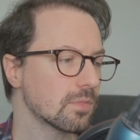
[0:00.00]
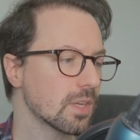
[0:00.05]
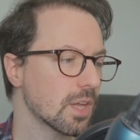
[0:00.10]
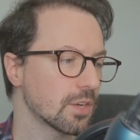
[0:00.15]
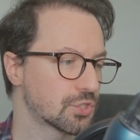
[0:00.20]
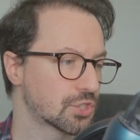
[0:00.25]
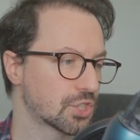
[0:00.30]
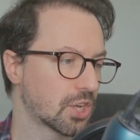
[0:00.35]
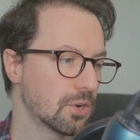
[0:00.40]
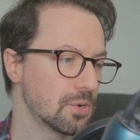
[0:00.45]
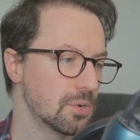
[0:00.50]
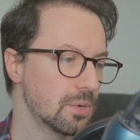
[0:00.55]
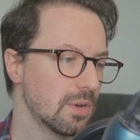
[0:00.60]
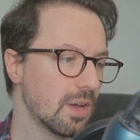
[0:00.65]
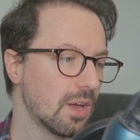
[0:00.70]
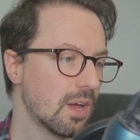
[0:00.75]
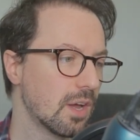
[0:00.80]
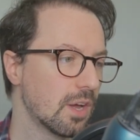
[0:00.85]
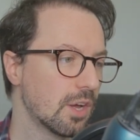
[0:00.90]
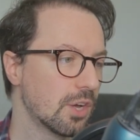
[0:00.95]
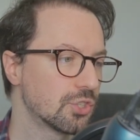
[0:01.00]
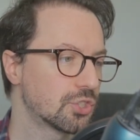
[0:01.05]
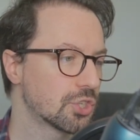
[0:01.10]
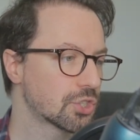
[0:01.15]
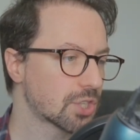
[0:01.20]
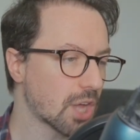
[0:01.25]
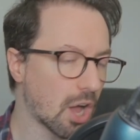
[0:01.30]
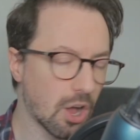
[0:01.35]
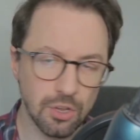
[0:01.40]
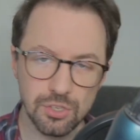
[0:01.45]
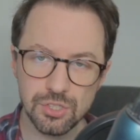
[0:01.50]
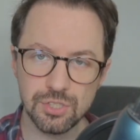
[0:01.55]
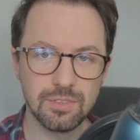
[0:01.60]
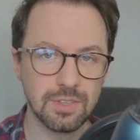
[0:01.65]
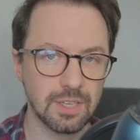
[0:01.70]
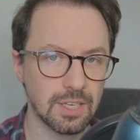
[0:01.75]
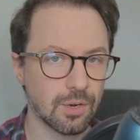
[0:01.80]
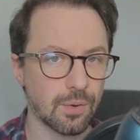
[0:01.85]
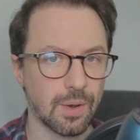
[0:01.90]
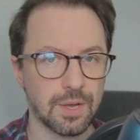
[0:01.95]
So just
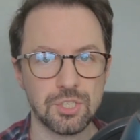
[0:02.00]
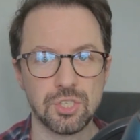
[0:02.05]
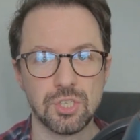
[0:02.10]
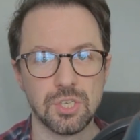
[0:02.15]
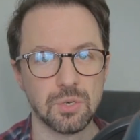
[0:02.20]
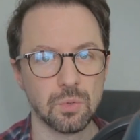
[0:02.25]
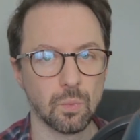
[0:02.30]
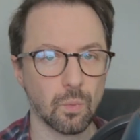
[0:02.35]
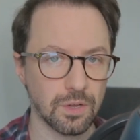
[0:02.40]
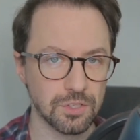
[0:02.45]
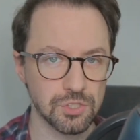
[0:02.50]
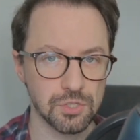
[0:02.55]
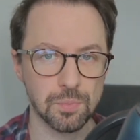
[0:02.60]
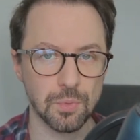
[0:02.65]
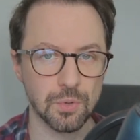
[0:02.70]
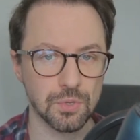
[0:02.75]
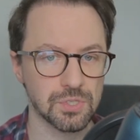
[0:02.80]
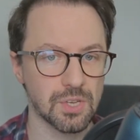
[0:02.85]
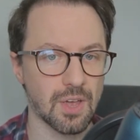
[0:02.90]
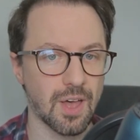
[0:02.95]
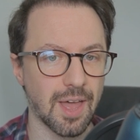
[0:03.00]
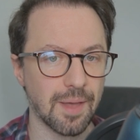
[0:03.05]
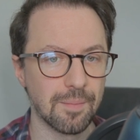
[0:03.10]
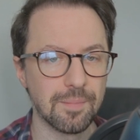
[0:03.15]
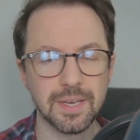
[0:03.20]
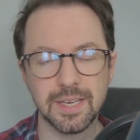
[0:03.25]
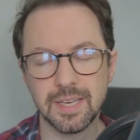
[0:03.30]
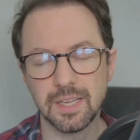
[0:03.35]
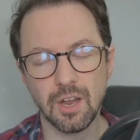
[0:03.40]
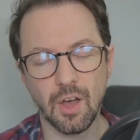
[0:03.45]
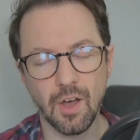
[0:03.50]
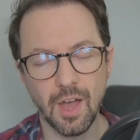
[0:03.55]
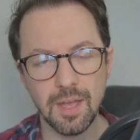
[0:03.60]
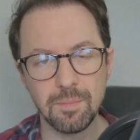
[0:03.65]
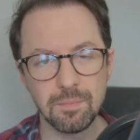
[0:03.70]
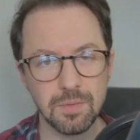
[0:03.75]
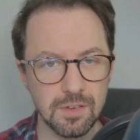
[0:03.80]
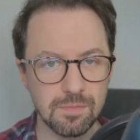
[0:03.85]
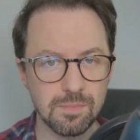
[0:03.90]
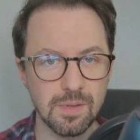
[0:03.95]
answering the question once more time, can eye
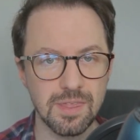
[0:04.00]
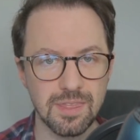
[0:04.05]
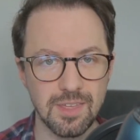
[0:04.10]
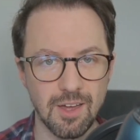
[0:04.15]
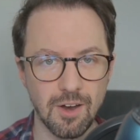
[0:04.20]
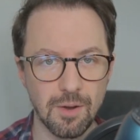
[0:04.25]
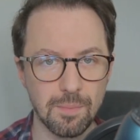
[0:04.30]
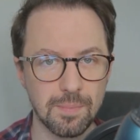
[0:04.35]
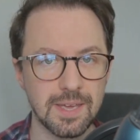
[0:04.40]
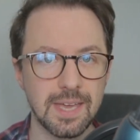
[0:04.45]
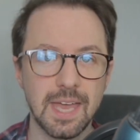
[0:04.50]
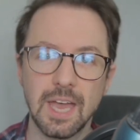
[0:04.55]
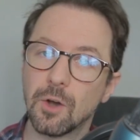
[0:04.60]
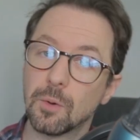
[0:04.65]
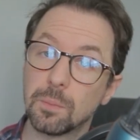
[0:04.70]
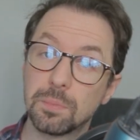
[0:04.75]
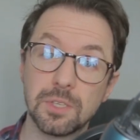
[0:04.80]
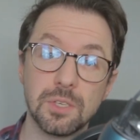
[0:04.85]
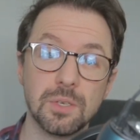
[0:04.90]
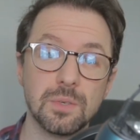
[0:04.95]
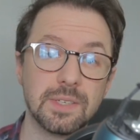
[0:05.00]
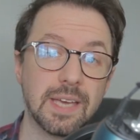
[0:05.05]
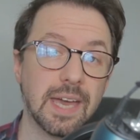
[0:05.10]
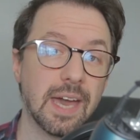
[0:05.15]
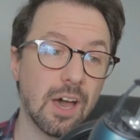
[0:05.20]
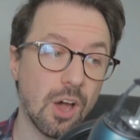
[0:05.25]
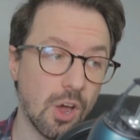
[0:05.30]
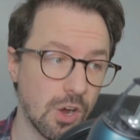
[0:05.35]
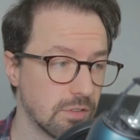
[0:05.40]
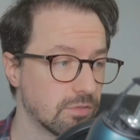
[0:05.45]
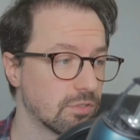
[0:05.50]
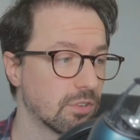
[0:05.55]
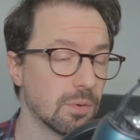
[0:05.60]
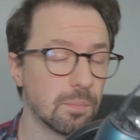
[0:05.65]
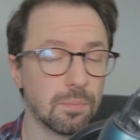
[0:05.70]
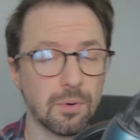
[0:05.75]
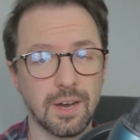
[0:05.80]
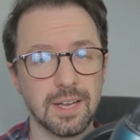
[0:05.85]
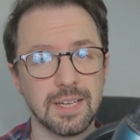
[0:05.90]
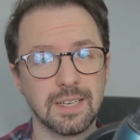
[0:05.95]
movement therapy help you get over a
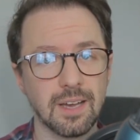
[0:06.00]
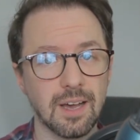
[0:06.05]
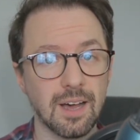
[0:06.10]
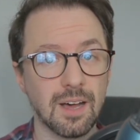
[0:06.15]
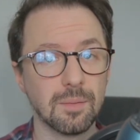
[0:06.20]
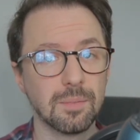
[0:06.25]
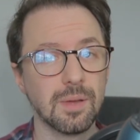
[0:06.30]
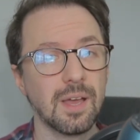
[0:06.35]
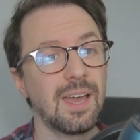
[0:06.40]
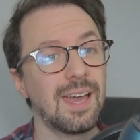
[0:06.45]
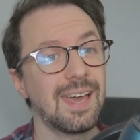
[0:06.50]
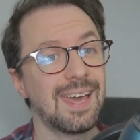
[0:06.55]
breakup?